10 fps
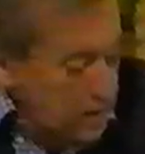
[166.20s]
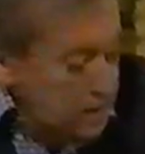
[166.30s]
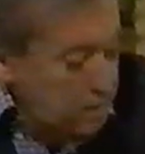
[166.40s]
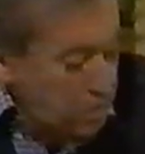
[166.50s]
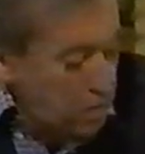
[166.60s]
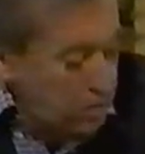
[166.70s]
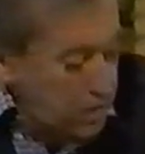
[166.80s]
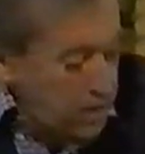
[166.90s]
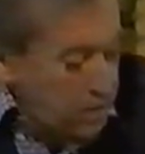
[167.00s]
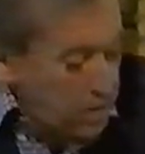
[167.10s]
This book
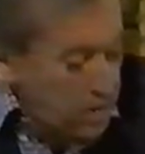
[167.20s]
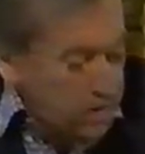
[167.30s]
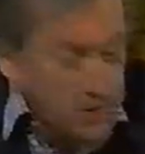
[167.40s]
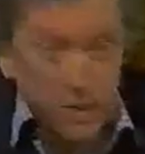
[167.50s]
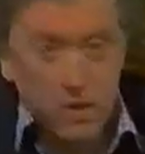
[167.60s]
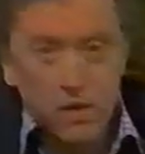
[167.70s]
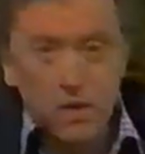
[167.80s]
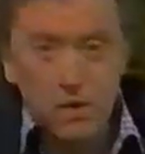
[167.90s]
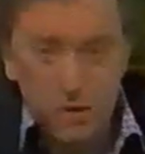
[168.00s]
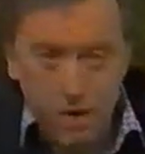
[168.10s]
really works.
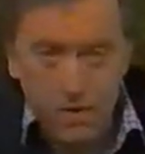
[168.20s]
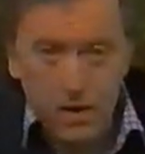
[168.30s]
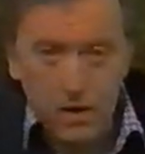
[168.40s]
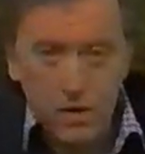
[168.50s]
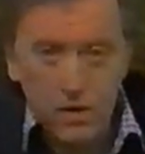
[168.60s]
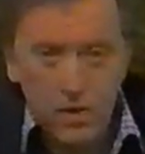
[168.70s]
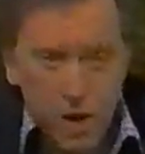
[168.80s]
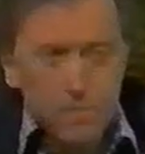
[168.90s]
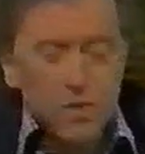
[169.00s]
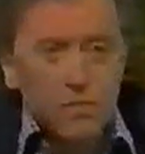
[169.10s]
Derek
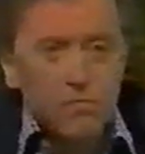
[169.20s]
Jameson.